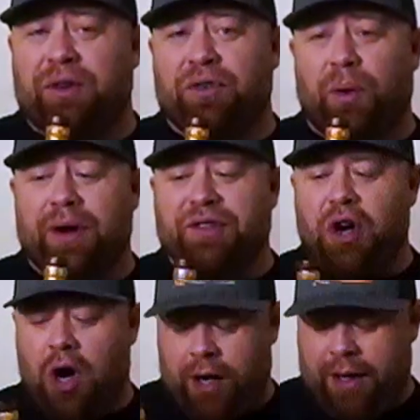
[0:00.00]
store has
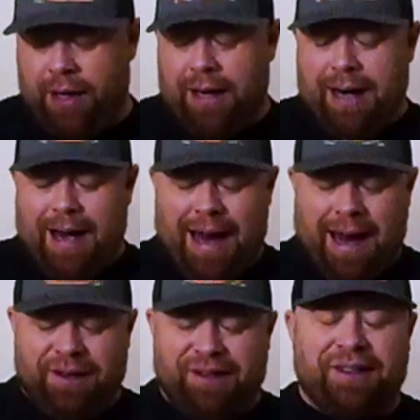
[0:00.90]
gone
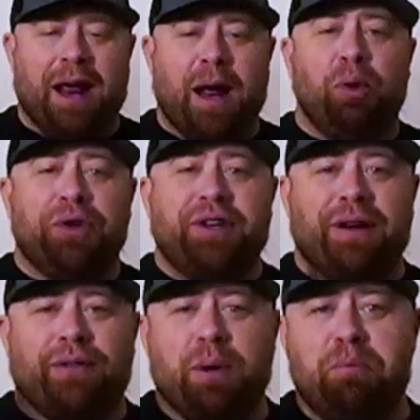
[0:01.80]
and sampled
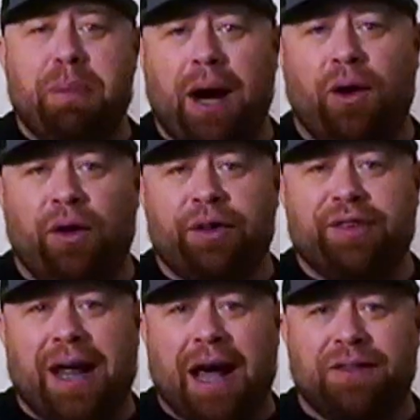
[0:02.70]
different
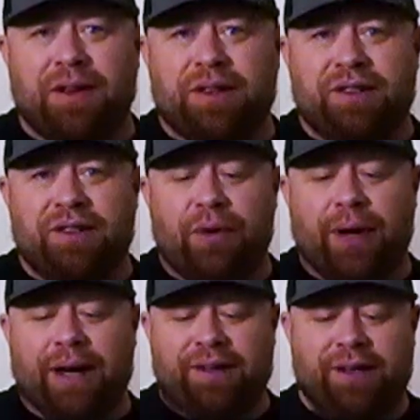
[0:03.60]
barrels at the
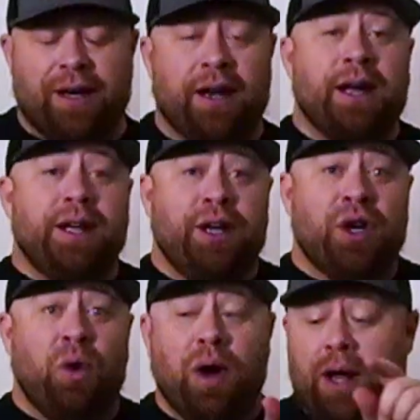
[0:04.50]
distillery and said, you
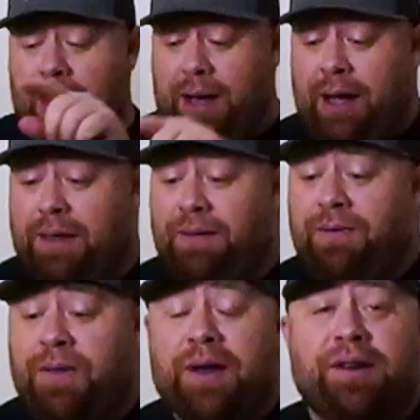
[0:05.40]
know what?
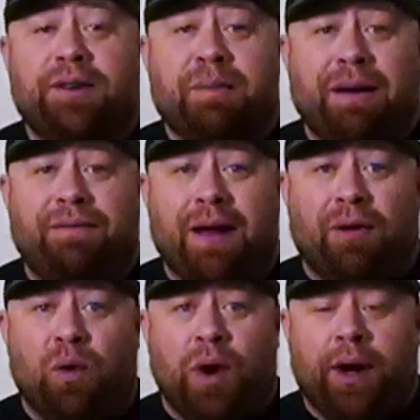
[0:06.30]
This is my
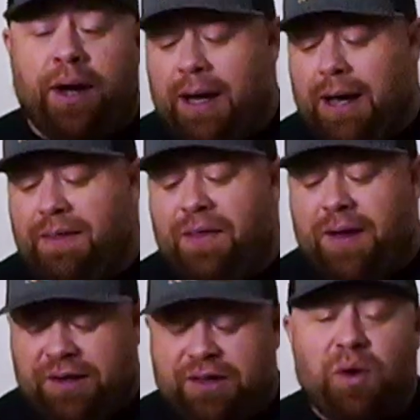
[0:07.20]
favorite one.
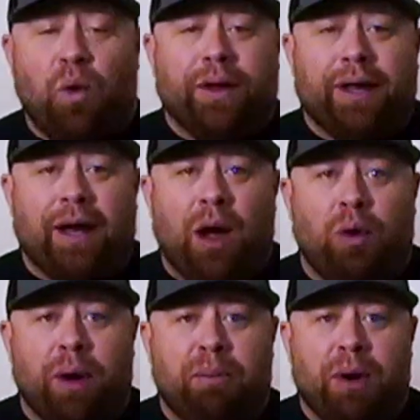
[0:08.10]
This is the one that I
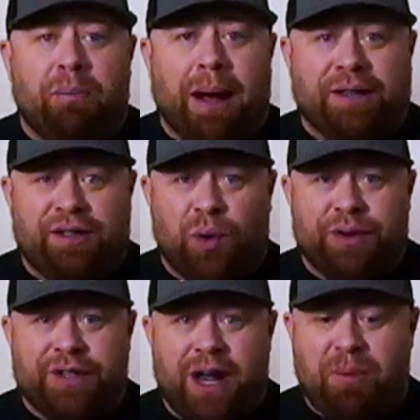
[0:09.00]
want to put my
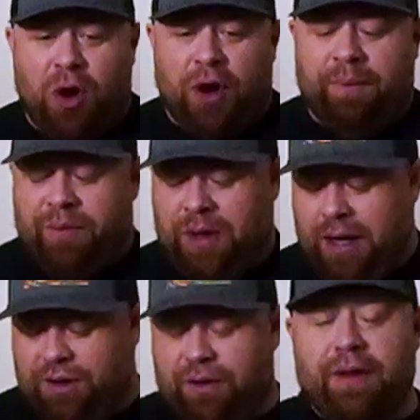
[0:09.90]
store's name on.
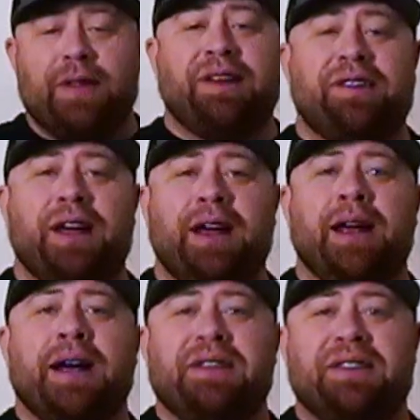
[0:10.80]
So then they say,
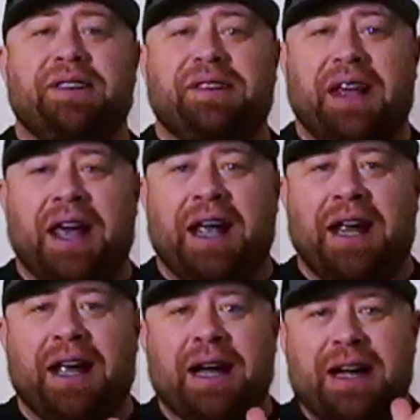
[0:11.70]
this is
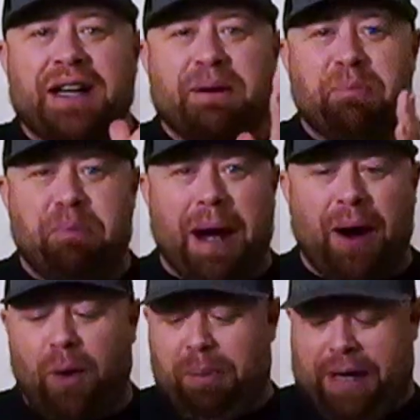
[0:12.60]
a
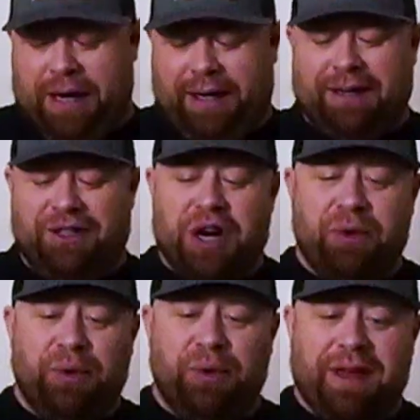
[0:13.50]
barrel pick.
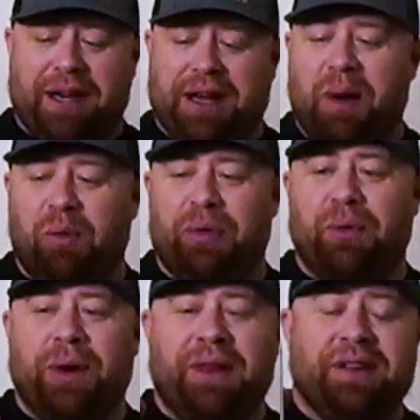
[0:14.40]
Generally, they come with
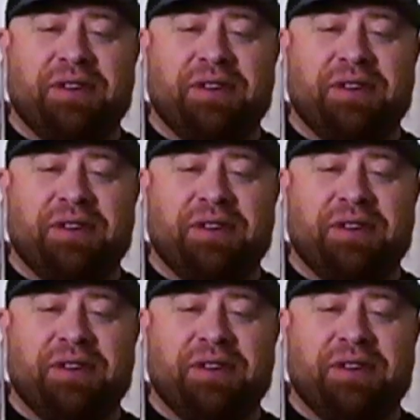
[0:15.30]
one of these